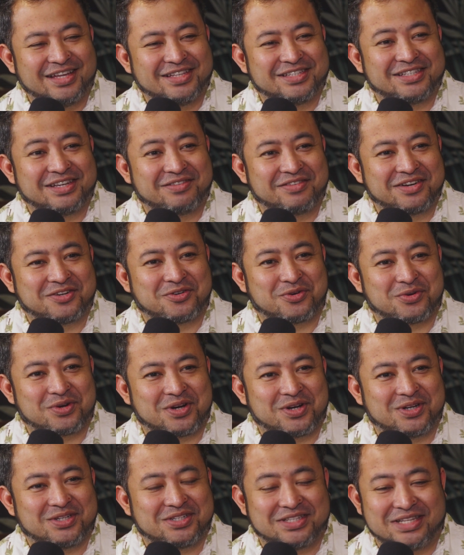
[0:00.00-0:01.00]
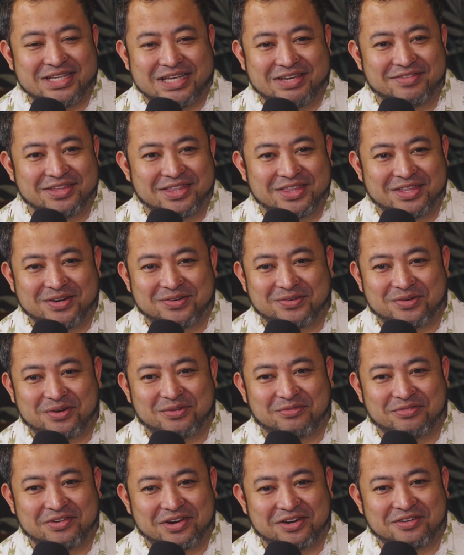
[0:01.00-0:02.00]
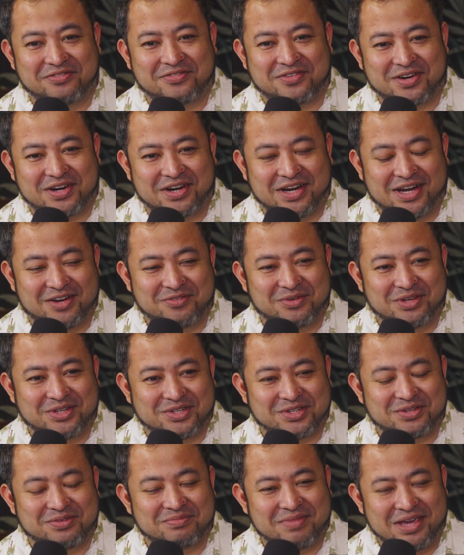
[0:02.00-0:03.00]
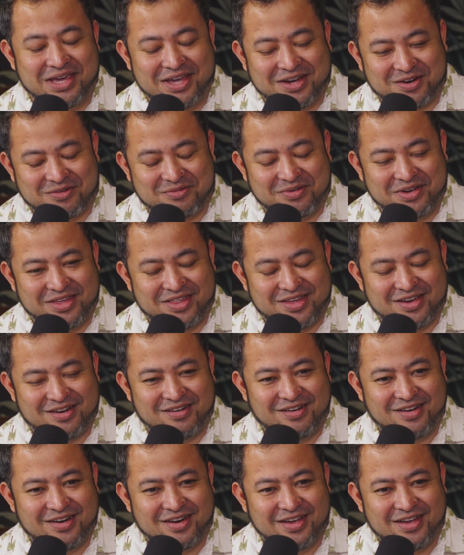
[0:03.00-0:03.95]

In 7 Corners. Even though we're very far now, we still make our way there.